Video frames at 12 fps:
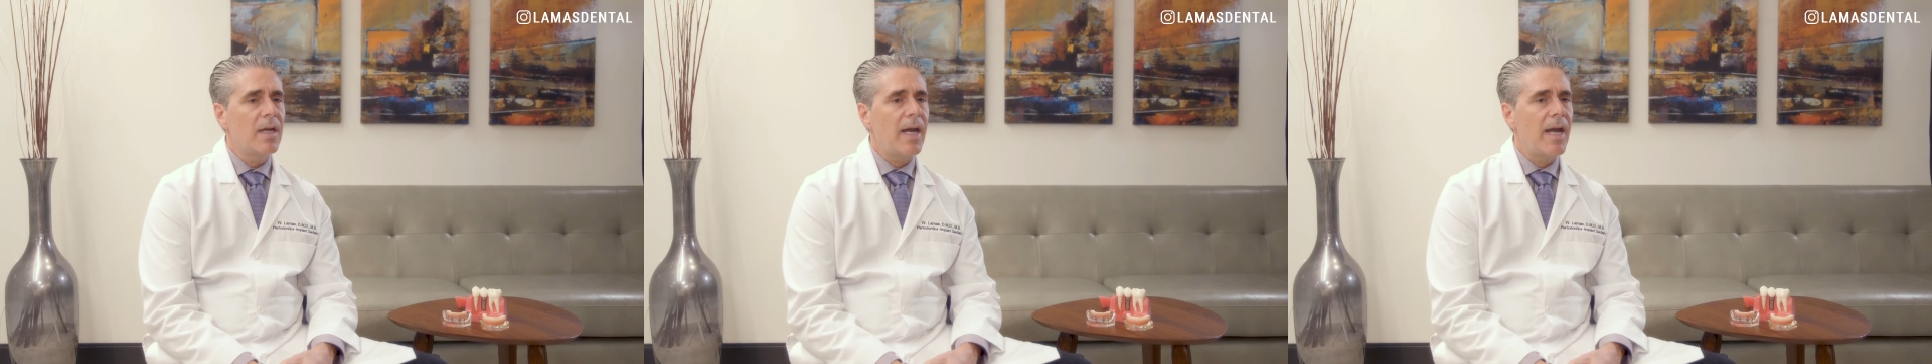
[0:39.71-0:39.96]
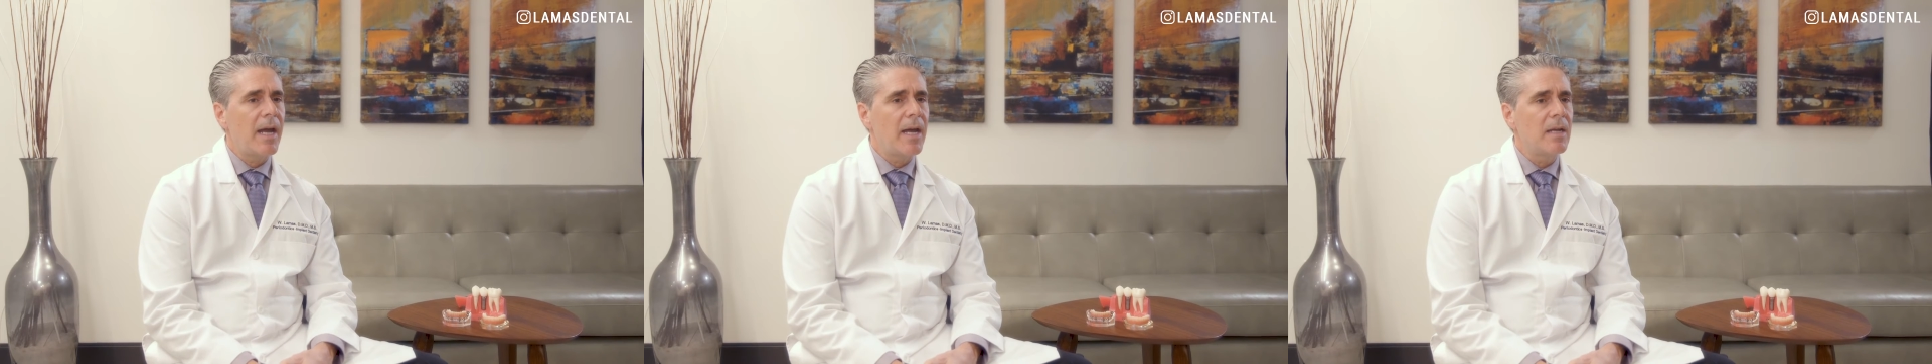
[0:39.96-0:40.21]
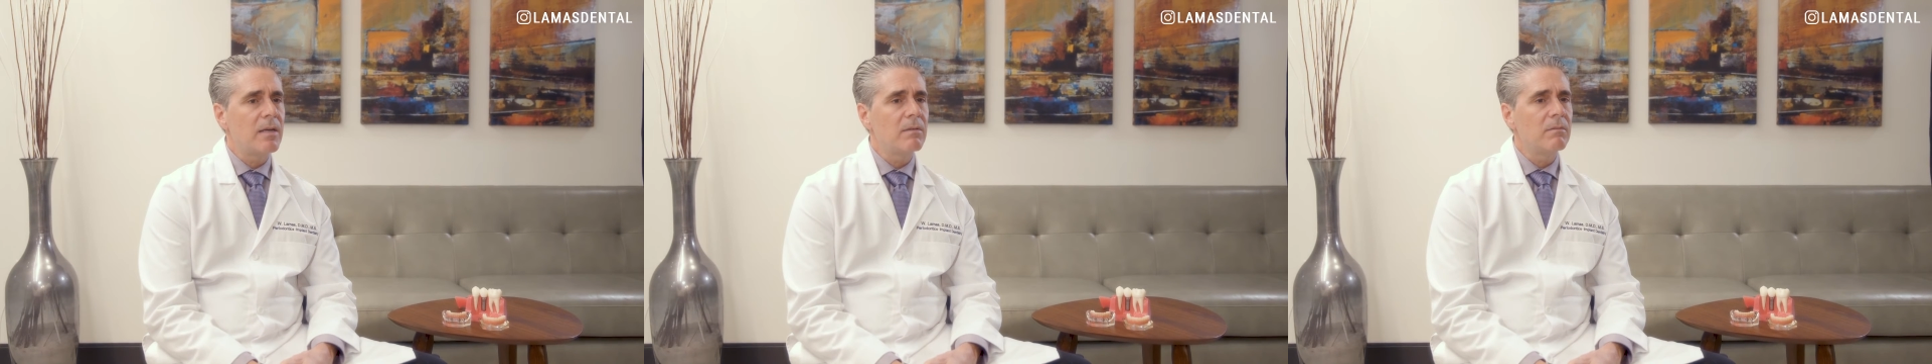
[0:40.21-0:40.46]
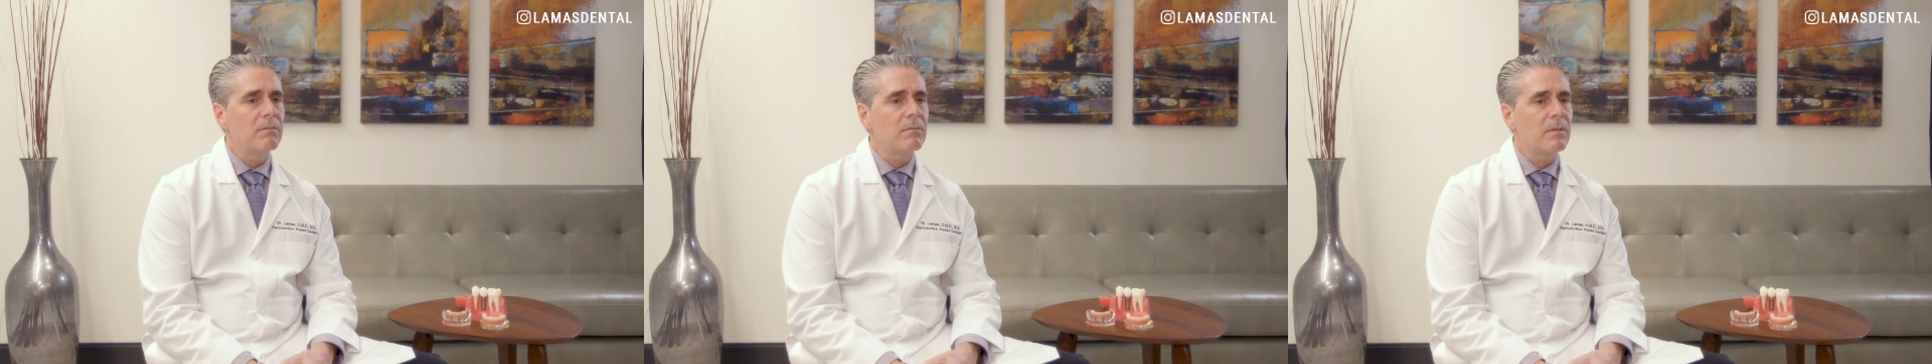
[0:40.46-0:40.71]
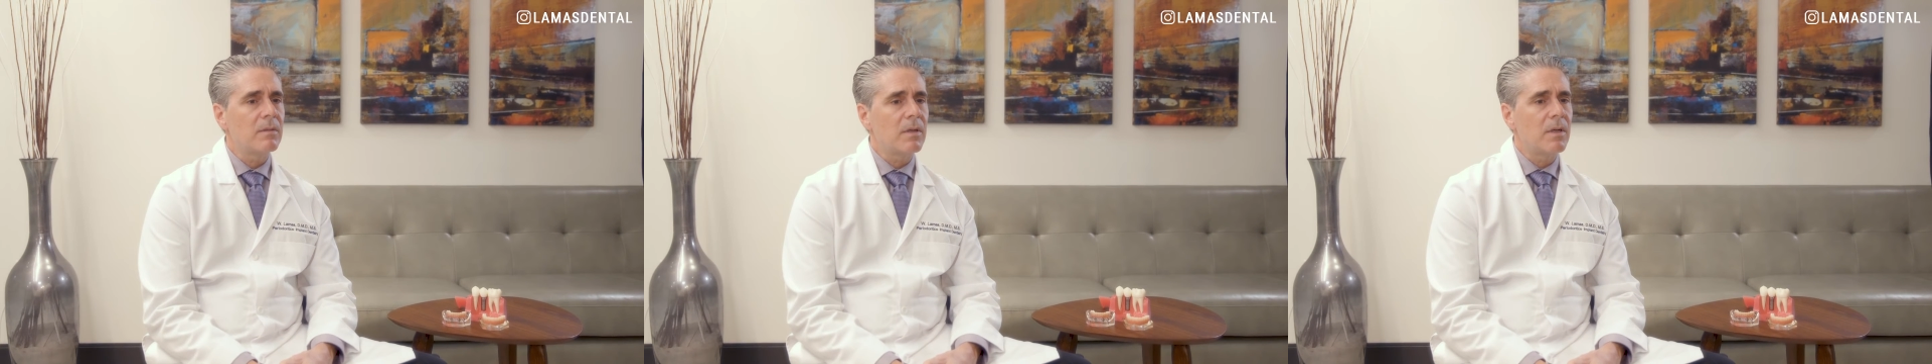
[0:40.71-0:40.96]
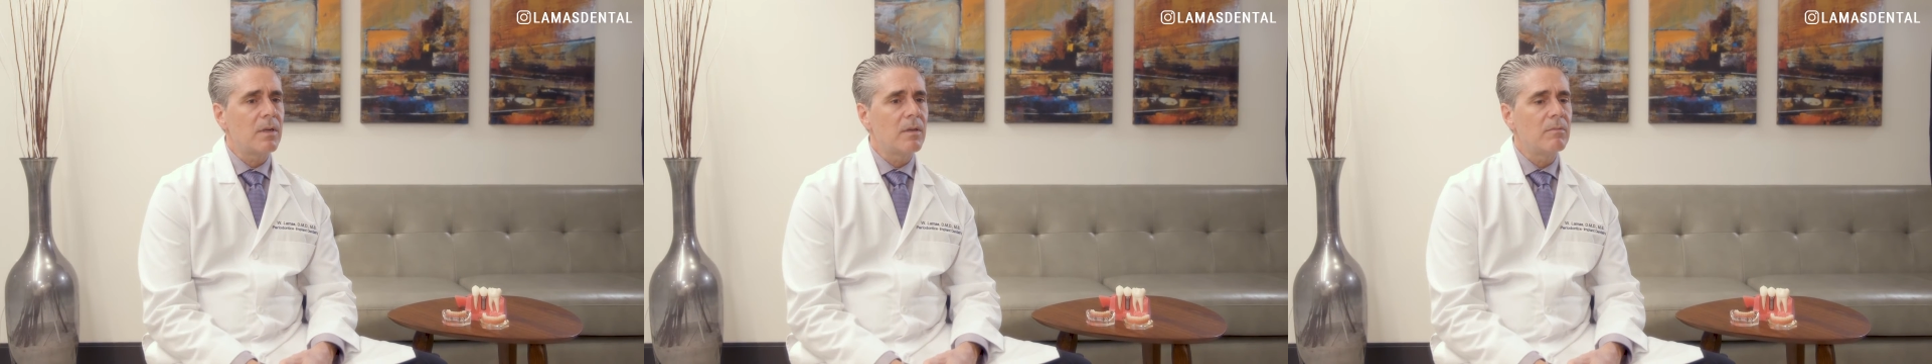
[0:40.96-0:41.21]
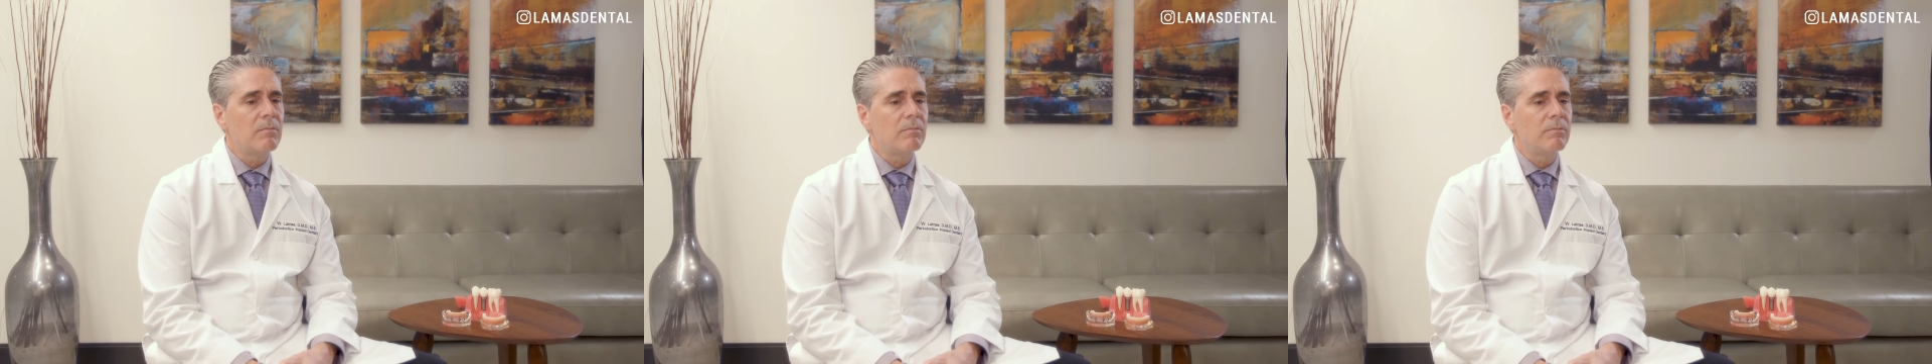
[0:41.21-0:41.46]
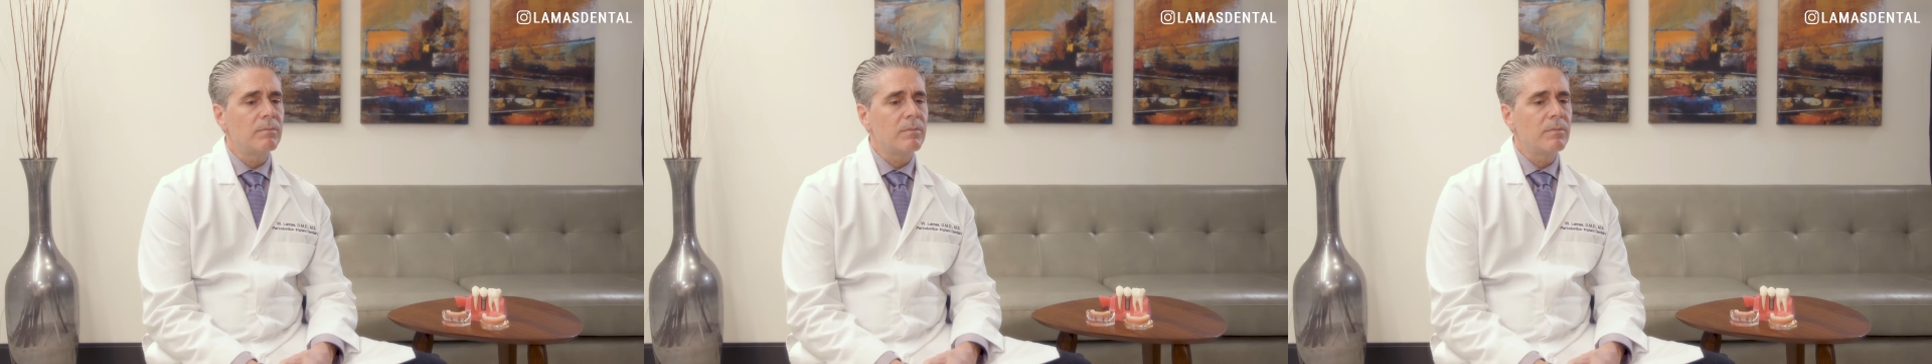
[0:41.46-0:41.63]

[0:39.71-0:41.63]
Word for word: and um,